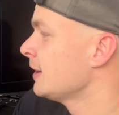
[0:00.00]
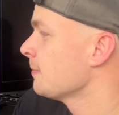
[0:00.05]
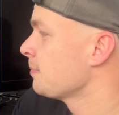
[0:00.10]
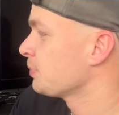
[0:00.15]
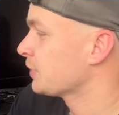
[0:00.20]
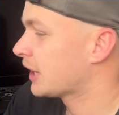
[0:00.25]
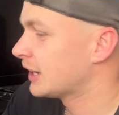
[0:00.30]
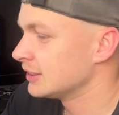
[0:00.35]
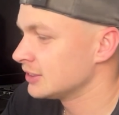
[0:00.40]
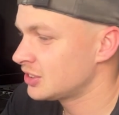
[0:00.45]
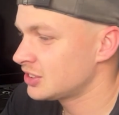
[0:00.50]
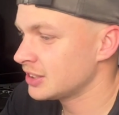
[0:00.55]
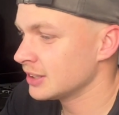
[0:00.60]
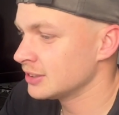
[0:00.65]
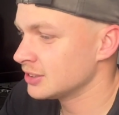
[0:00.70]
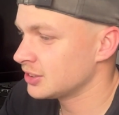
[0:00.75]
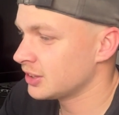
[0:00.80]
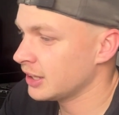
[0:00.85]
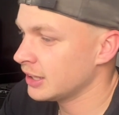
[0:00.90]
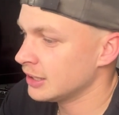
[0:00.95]
And
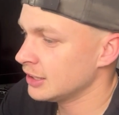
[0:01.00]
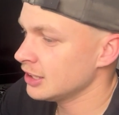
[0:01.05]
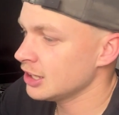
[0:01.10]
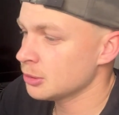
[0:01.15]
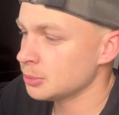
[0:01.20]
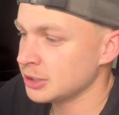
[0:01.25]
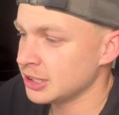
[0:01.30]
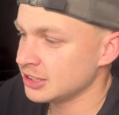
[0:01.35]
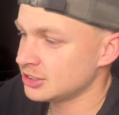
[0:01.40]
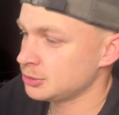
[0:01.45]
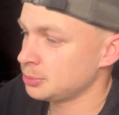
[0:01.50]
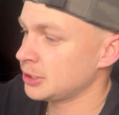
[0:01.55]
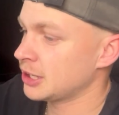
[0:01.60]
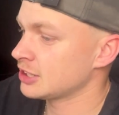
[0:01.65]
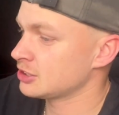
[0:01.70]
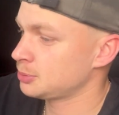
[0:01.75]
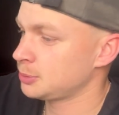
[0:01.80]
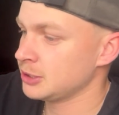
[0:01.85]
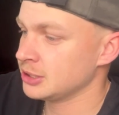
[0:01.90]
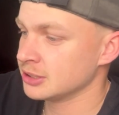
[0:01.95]
since then, Eben Etzebeth
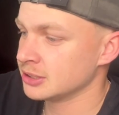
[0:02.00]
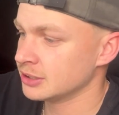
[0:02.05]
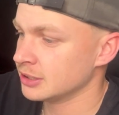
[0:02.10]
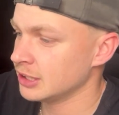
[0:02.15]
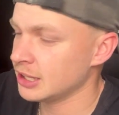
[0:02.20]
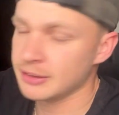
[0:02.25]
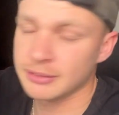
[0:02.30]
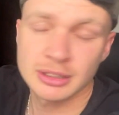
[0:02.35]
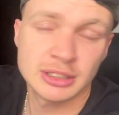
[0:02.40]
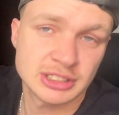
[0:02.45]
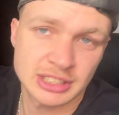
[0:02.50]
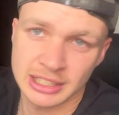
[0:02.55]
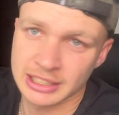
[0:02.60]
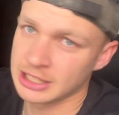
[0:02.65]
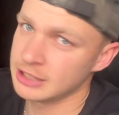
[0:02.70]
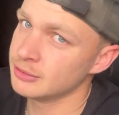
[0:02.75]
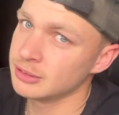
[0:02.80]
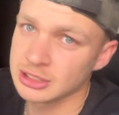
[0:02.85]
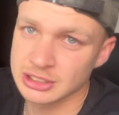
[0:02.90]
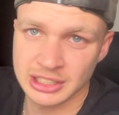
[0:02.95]
has been levels and
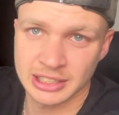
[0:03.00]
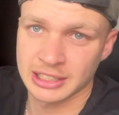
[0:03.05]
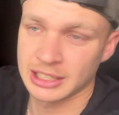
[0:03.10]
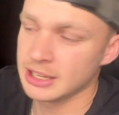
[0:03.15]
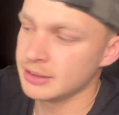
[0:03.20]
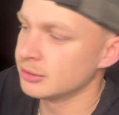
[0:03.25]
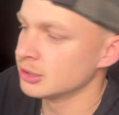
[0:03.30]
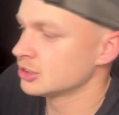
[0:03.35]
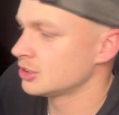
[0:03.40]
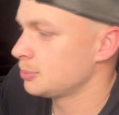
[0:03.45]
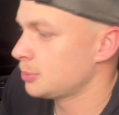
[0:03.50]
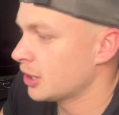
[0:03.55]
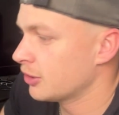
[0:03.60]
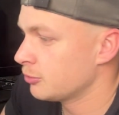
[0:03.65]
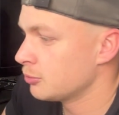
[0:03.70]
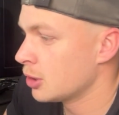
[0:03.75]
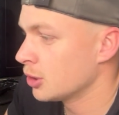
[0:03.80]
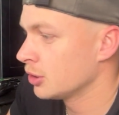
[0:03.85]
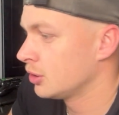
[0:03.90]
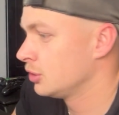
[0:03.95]
levels and levels above
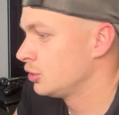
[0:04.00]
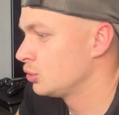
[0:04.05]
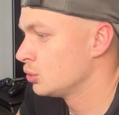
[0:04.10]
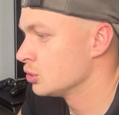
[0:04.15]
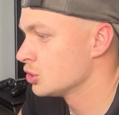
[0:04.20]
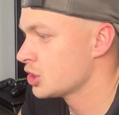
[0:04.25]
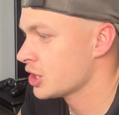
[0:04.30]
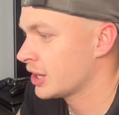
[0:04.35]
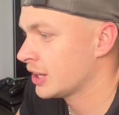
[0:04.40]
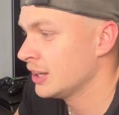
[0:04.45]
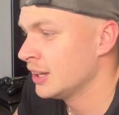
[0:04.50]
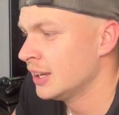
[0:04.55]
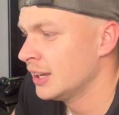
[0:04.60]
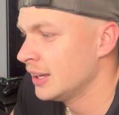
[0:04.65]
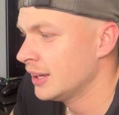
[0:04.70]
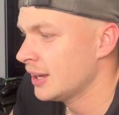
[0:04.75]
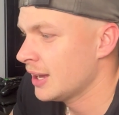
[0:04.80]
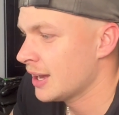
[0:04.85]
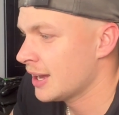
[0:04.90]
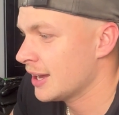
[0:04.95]
Mario Toja.
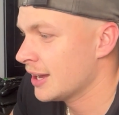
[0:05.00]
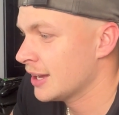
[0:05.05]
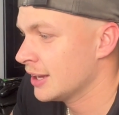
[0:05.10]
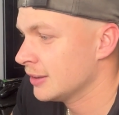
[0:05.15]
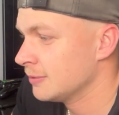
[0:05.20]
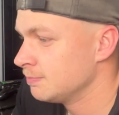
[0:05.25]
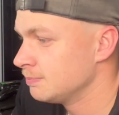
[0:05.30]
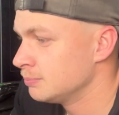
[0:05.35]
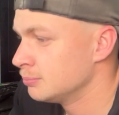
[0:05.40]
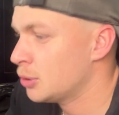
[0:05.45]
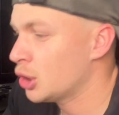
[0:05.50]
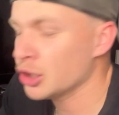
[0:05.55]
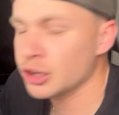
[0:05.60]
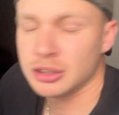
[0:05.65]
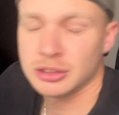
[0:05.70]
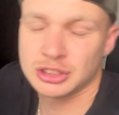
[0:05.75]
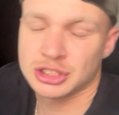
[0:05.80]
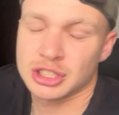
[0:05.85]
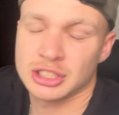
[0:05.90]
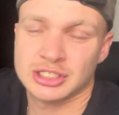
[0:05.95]

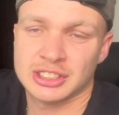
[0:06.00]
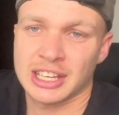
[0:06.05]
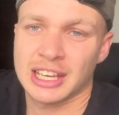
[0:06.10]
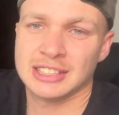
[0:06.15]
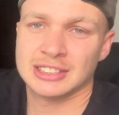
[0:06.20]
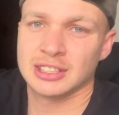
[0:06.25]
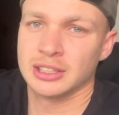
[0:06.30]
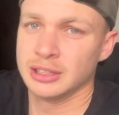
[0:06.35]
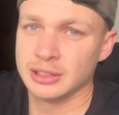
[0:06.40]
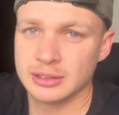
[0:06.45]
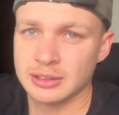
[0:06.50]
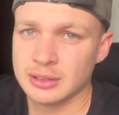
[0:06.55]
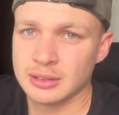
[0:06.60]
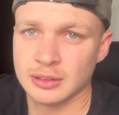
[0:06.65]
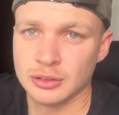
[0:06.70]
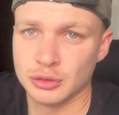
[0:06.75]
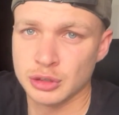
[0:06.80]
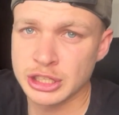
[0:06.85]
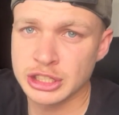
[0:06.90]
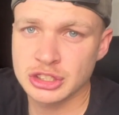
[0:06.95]
Mario just hasn't
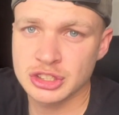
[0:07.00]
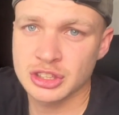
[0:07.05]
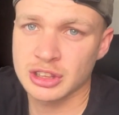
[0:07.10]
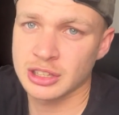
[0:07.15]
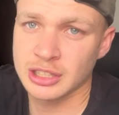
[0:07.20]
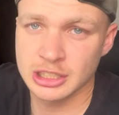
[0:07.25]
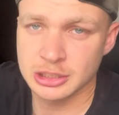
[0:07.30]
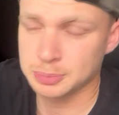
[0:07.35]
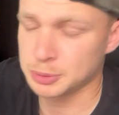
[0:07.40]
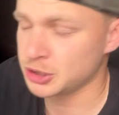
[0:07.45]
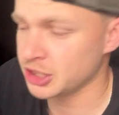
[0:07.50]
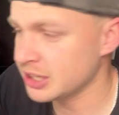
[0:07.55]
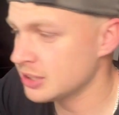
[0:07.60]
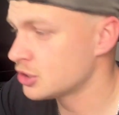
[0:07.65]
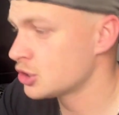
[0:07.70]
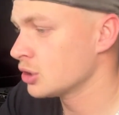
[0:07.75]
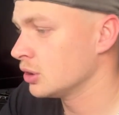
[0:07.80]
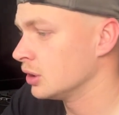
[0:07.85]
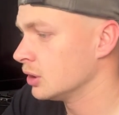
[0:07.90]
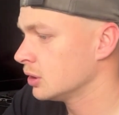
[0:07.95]
reached his
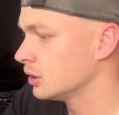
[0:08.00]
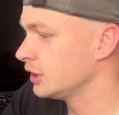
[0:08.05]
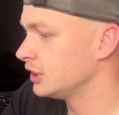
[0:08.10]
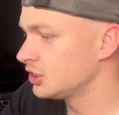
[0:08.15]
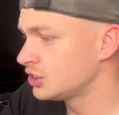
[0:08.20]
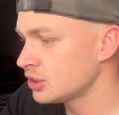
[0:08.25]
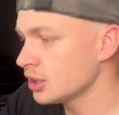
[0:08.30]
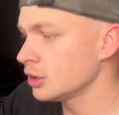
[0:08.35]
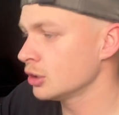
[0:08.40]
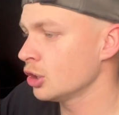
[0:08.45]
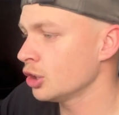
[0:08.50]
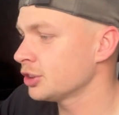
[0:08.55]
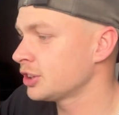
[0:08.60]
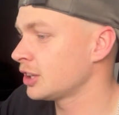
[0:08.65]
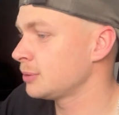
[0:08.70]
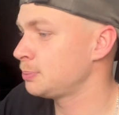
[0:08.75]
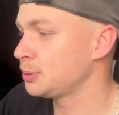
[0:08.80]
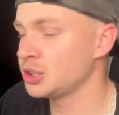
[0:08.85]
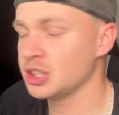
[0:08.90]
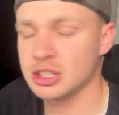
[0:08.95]
potential. He's still got
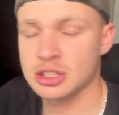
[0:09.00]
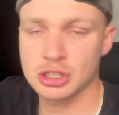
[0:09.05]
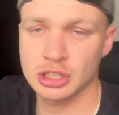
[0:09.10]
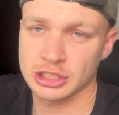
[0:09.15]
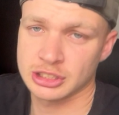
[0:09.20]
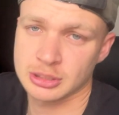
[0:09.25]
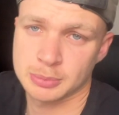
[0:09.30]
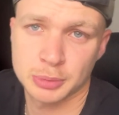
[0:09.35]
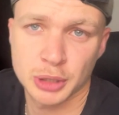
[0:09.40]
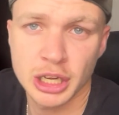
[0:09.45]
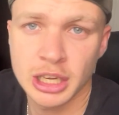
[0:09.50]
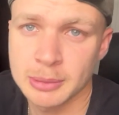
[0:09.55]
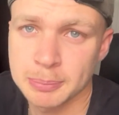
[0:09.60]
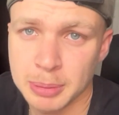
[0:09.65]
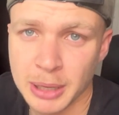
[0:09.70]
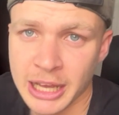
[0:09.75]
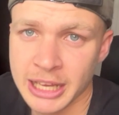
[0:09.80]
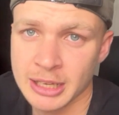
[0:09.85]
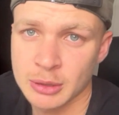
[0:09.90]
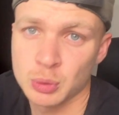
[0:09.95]
that potential. He's a brilliant
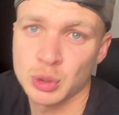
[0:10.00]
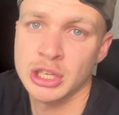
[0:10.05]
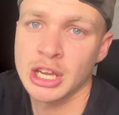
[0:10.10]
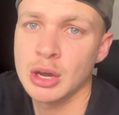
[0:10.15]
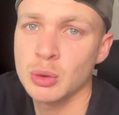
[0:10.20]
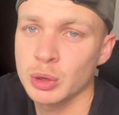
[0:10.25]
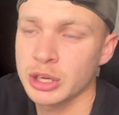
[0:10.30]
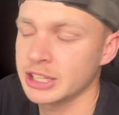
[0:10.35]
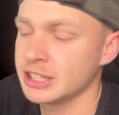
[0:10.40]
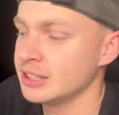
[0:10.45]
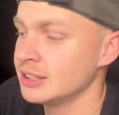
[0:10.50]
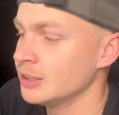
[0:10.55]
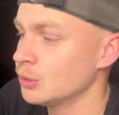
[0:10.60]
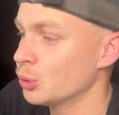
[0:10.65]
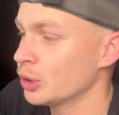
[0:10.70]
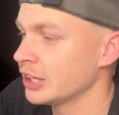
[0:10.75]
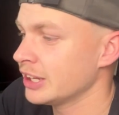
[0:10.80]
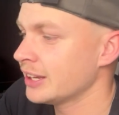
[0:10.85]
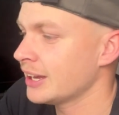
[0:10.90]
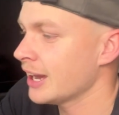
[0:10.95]
player. We know what
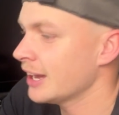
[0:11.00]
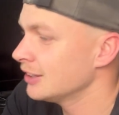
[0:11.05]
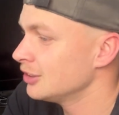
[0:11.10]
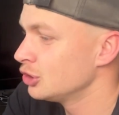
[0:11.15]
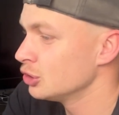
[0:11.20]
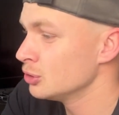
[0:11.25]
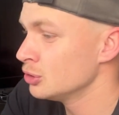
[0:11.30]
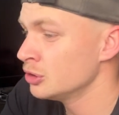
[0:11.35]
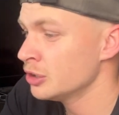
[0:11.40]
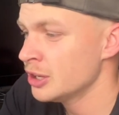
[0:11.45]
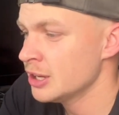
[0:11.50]
he can do.